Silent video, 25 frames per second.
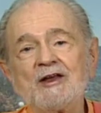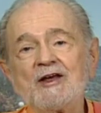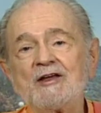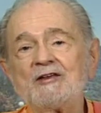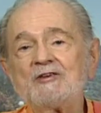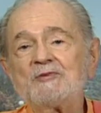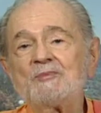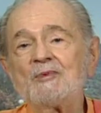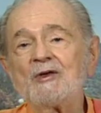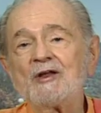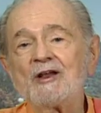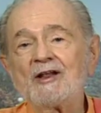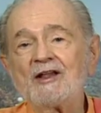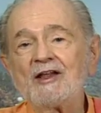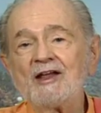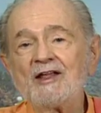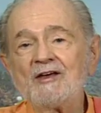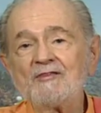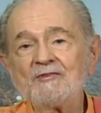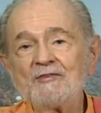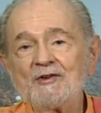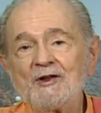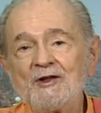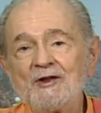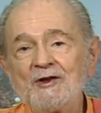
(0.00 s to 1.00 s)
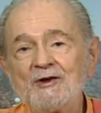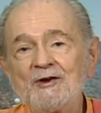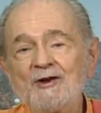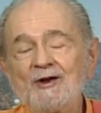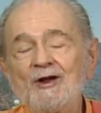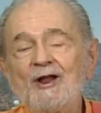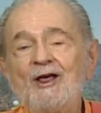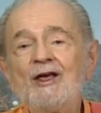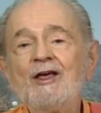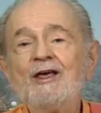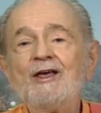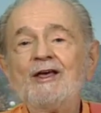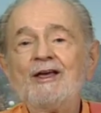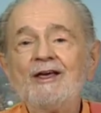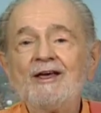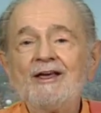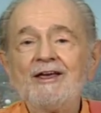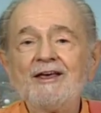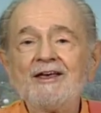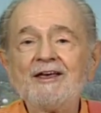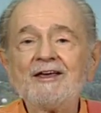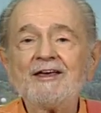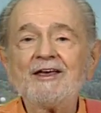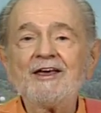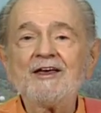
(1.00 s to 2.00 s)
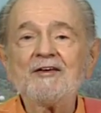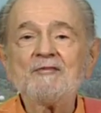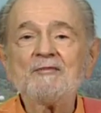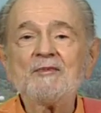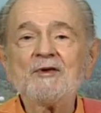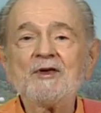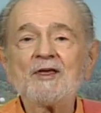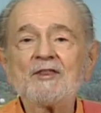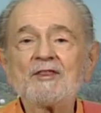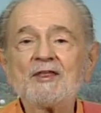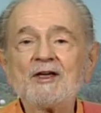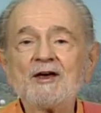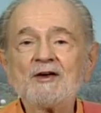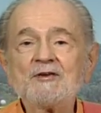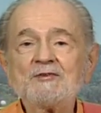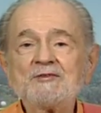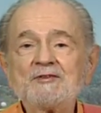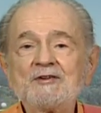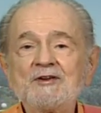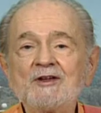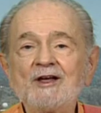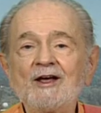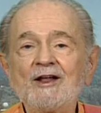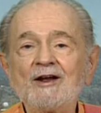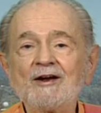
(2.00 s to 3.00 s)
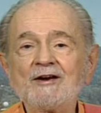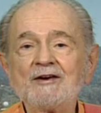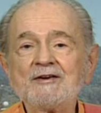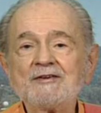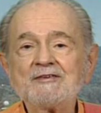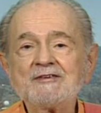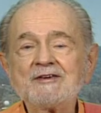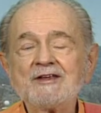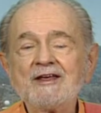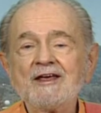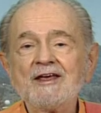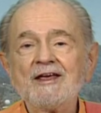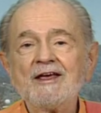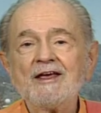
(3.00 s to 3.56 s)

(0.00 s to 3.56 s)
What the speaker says: I'd spent $1,100. He gave me $1,000.